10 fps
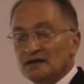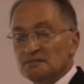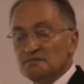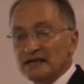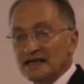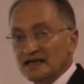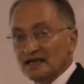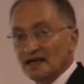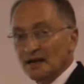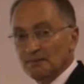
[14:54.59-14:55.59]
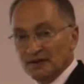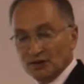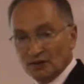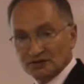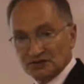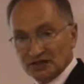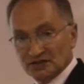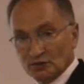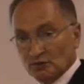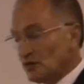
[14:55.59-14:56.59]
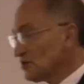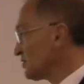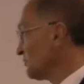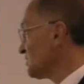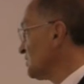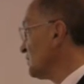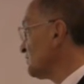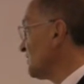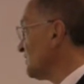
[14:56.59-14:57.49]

meaning beyond just the words themselves,